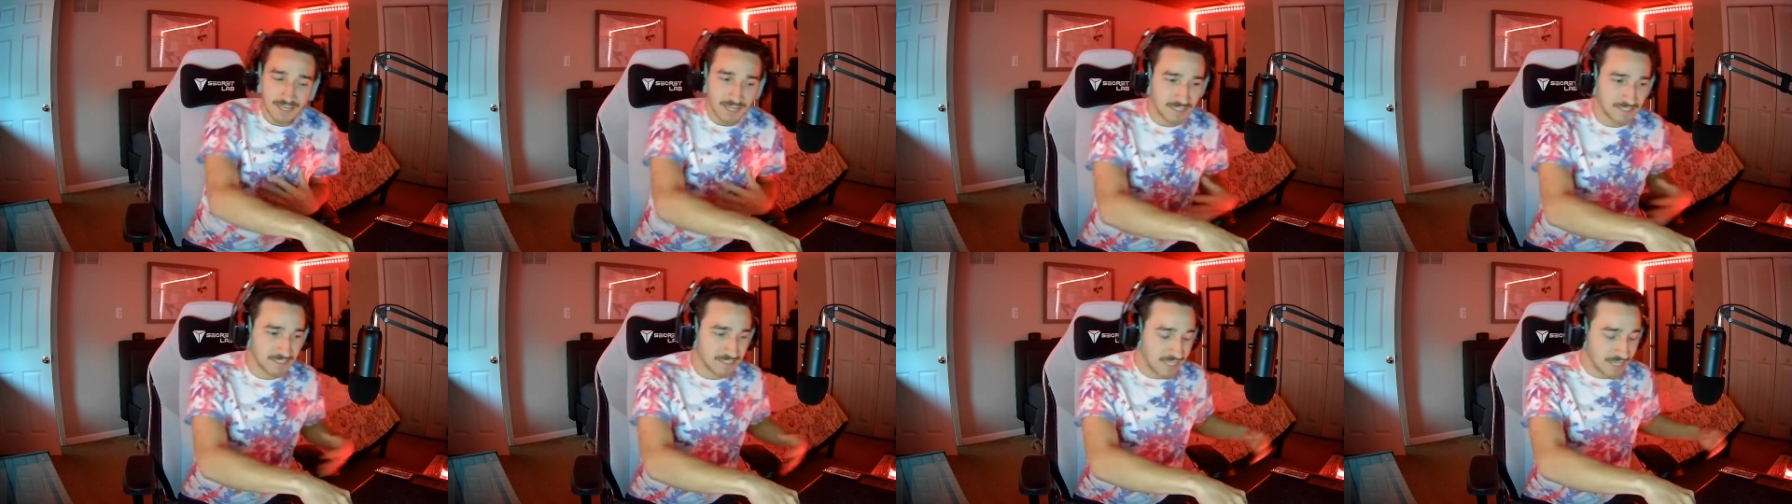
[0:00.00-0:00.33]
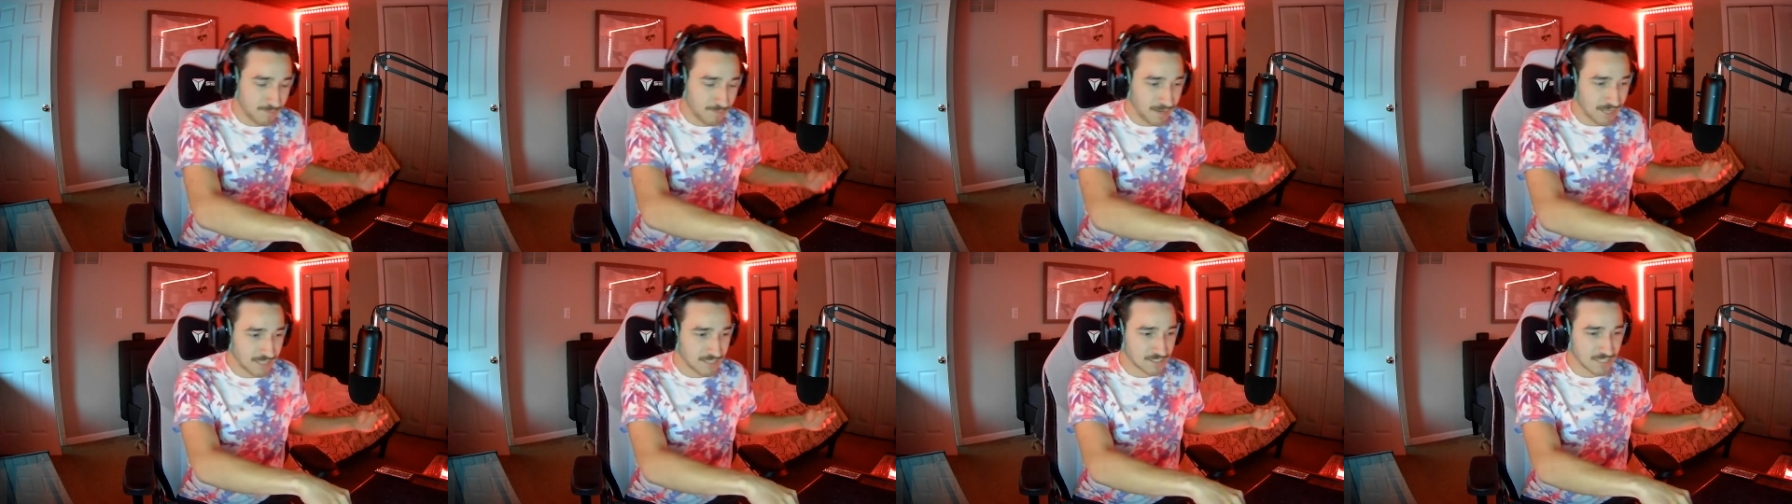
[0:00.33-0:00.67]
his
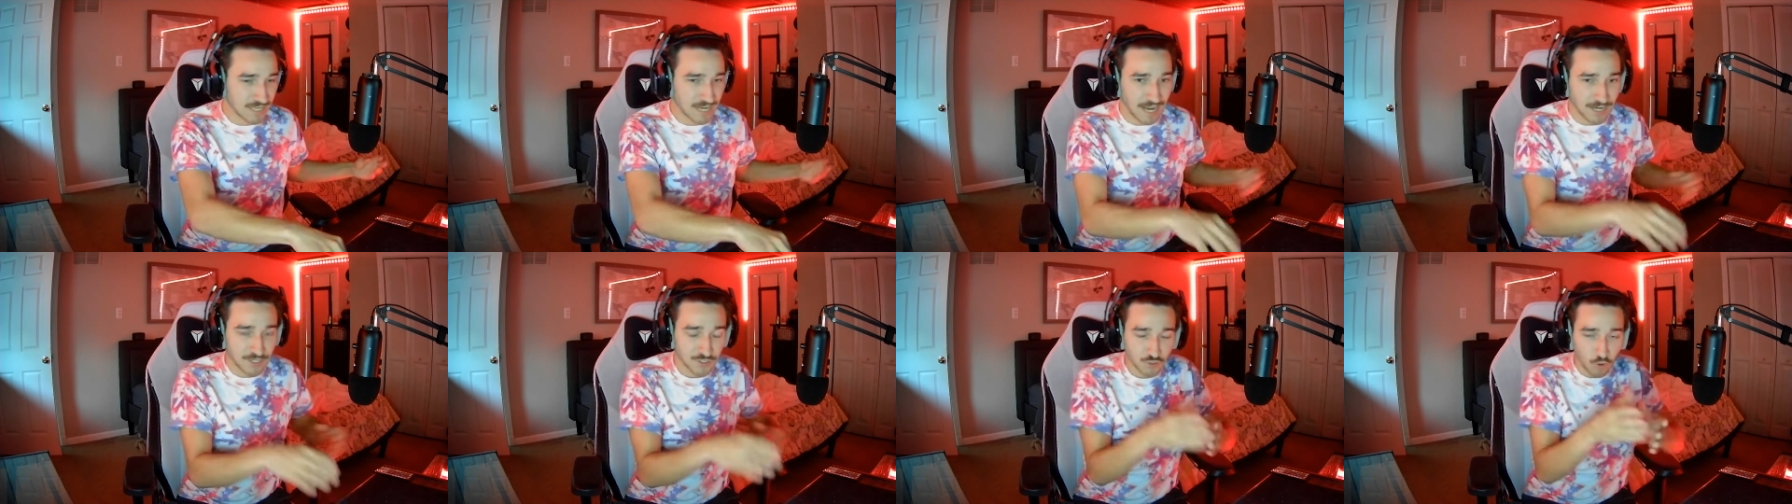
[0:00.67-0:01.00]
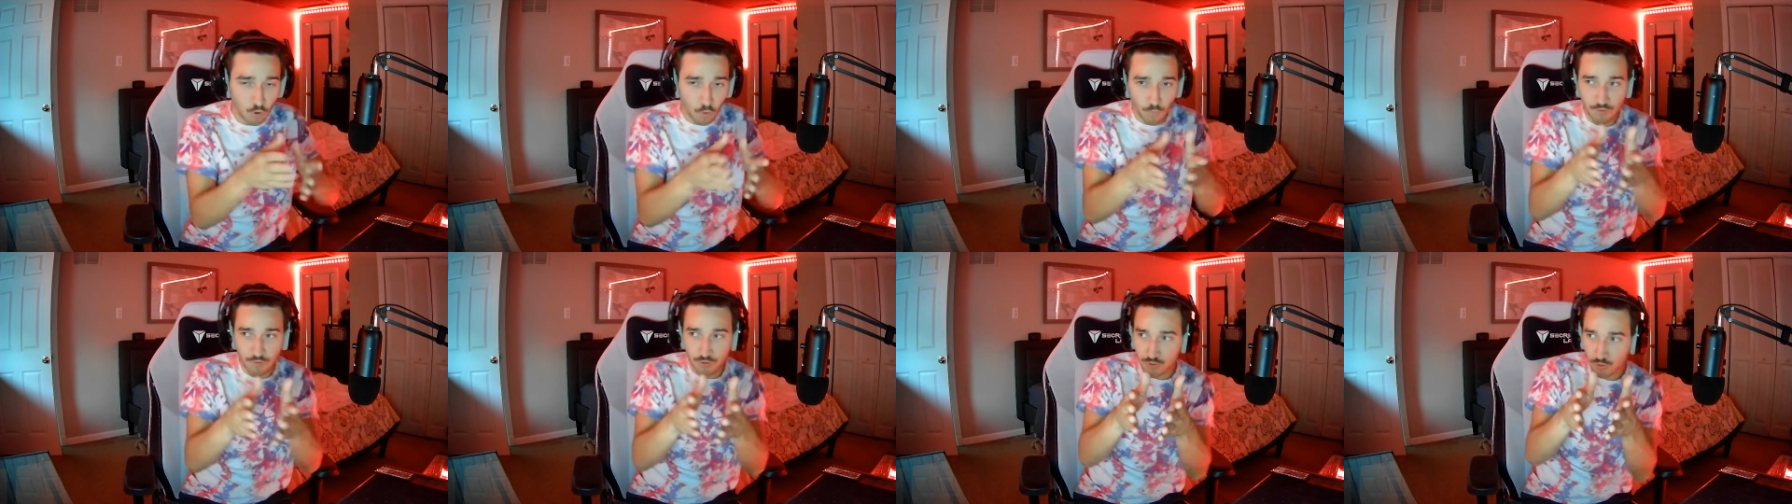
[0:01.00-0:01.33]
teammates, and I just
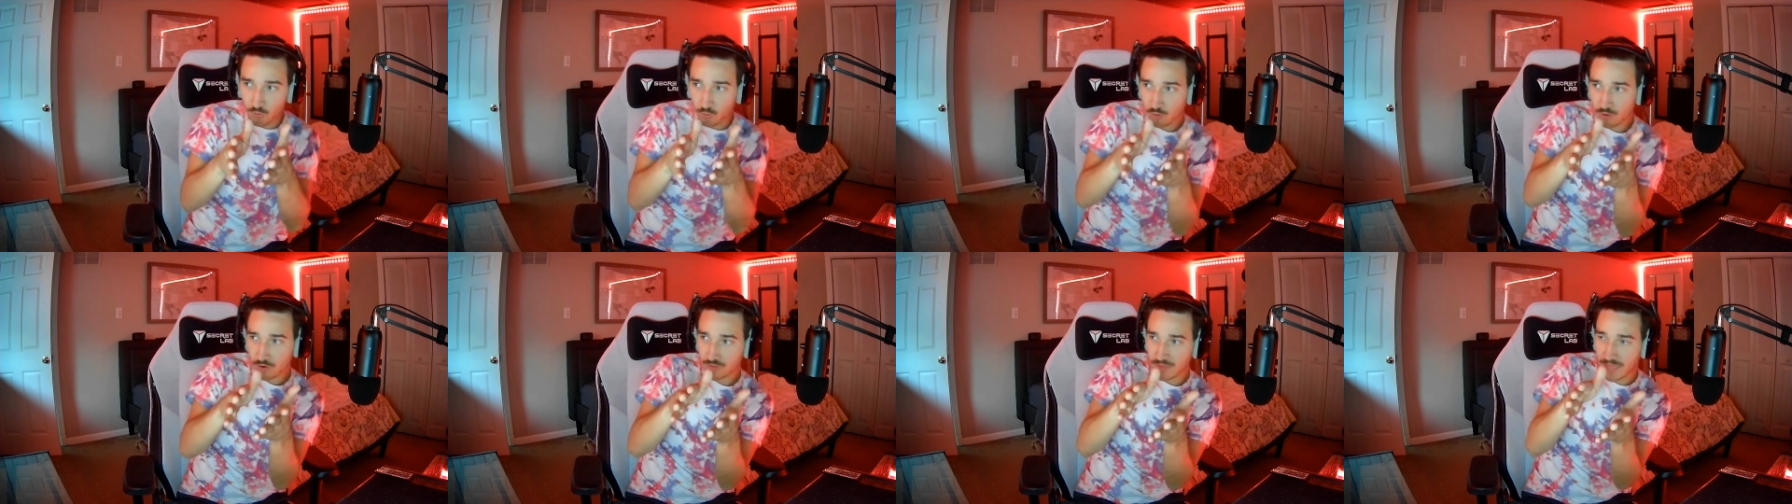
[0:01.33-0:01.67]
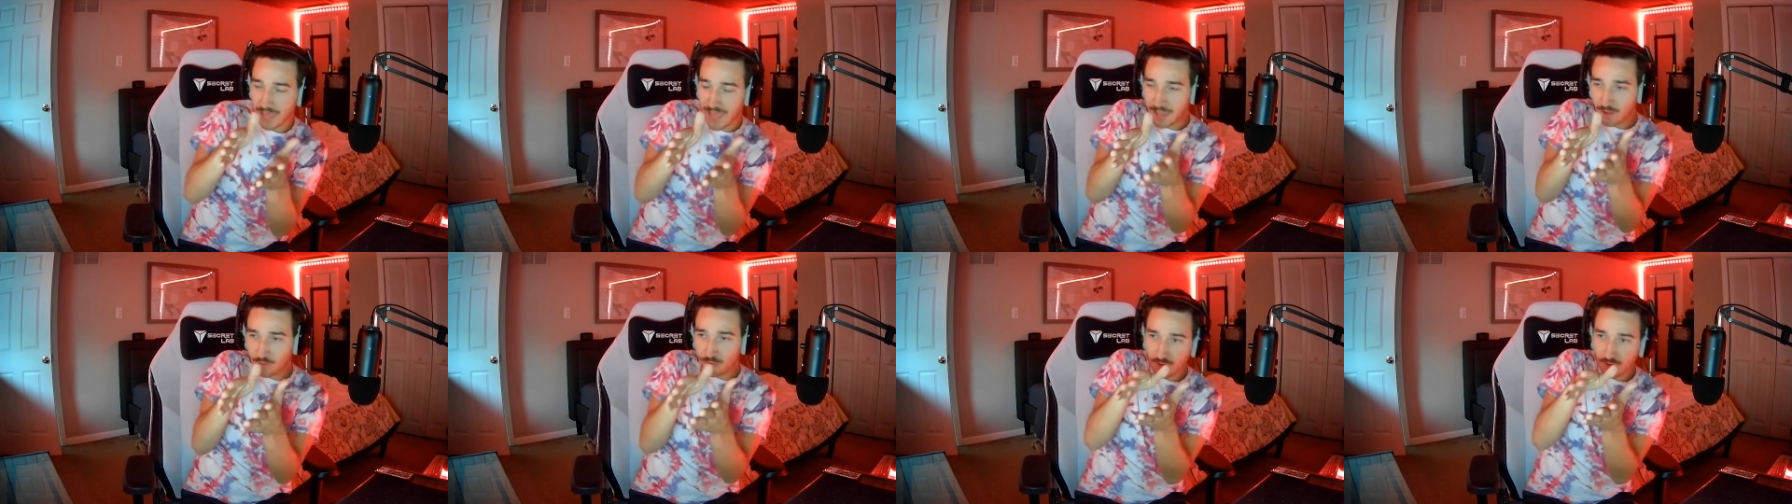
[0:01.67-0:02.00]
hold the door,
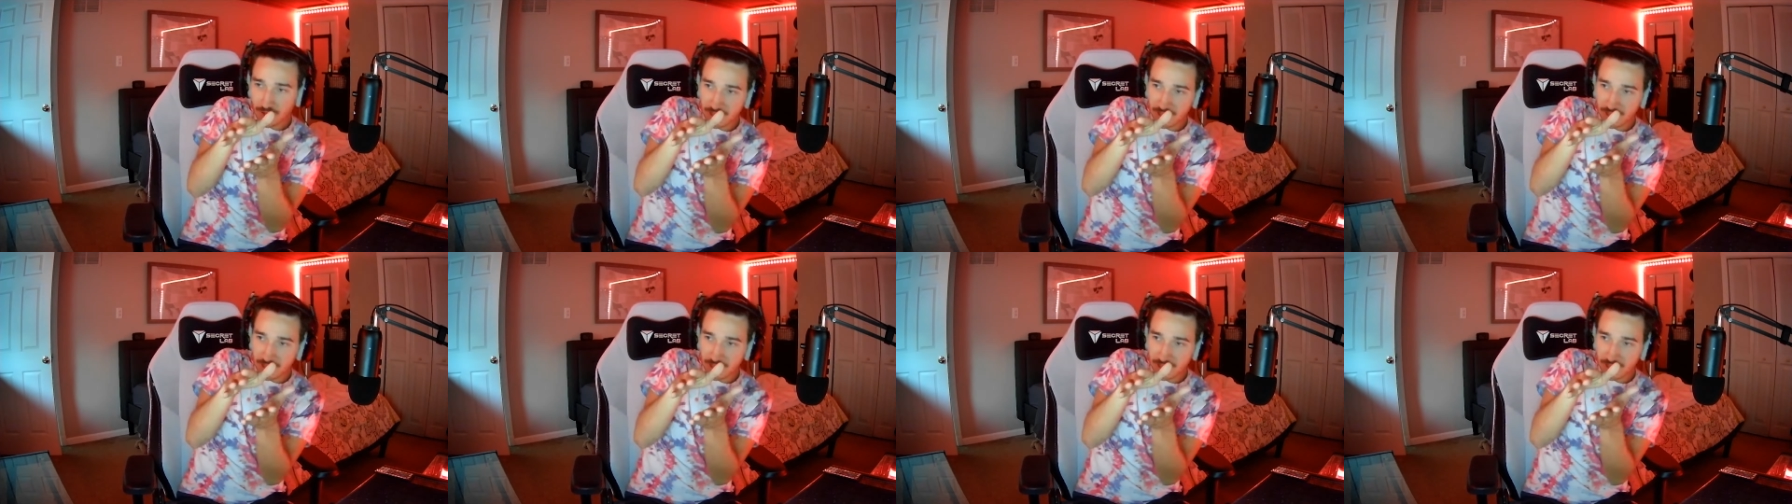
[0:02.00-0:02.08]
the angle,